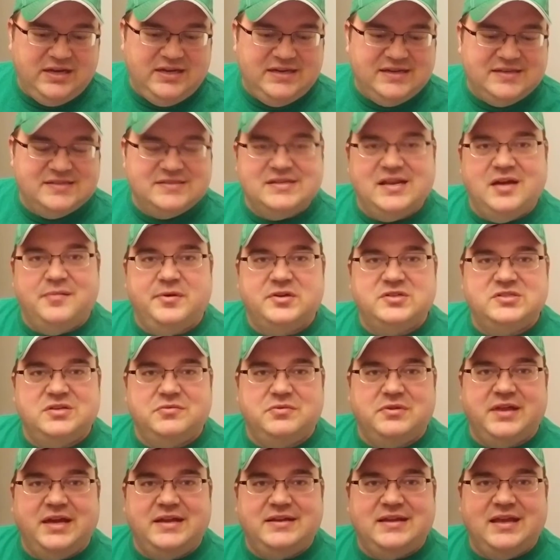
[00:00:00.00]
he is and how much they
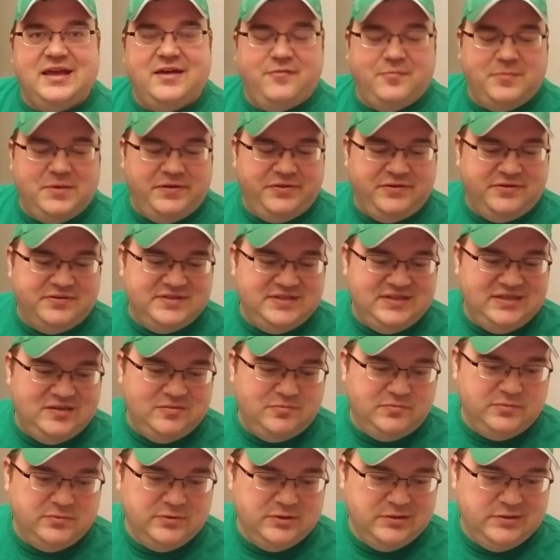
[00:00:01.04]
would like to have him on their
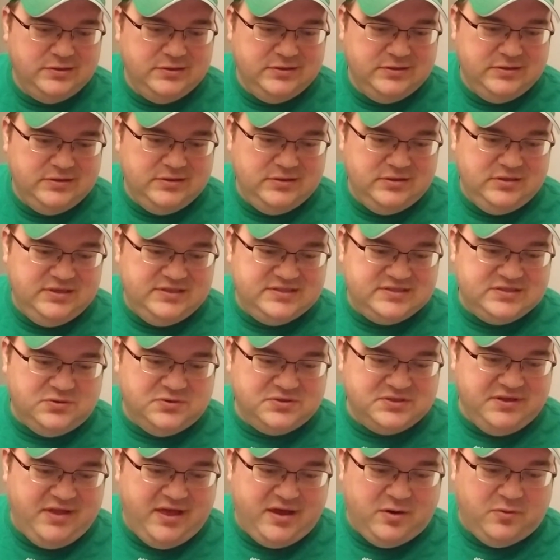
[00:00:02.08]
team. Scores
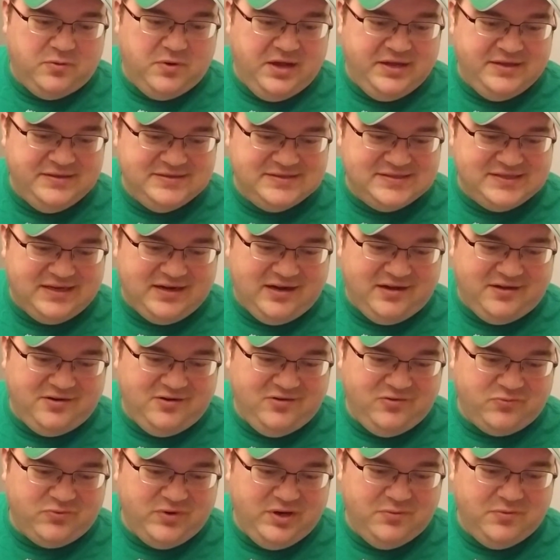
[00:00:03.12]
a lot of runs, had
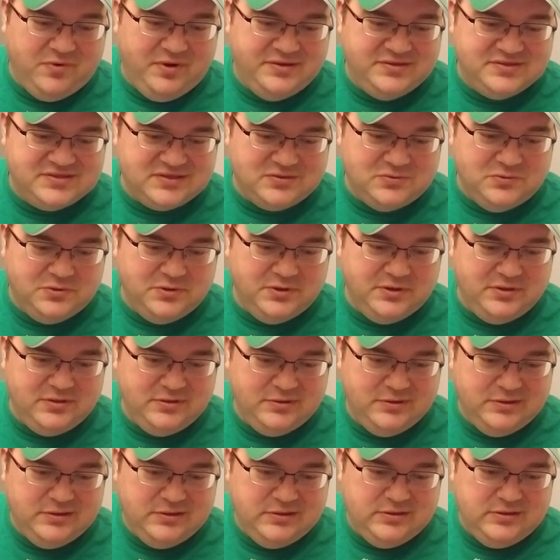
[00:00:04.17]
103 runs scored.
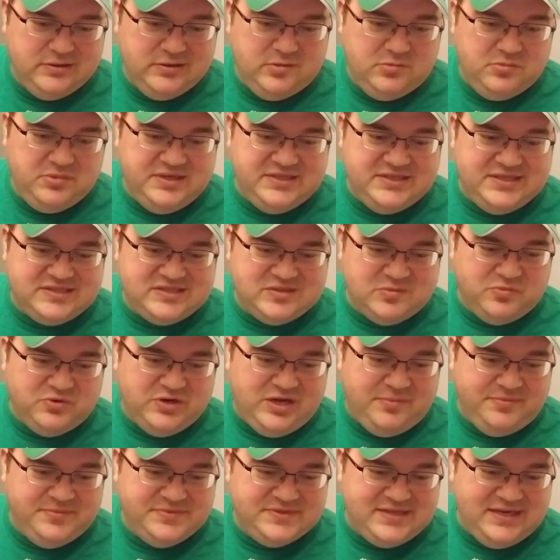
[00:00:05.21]
But he's had some
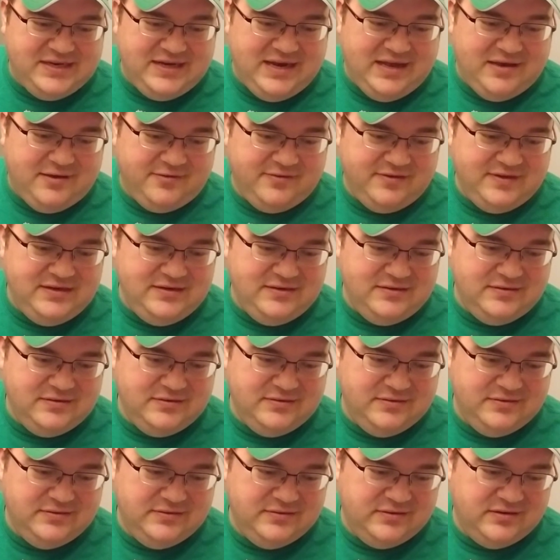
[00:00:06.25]
problems staying healthy.
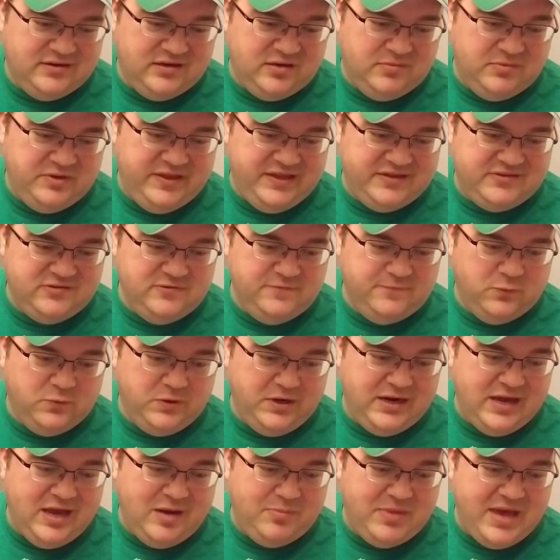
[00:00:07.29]
And that
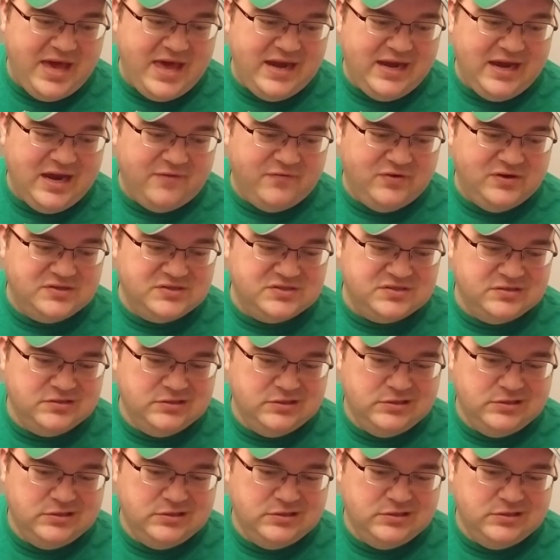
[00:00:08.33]
249 batting average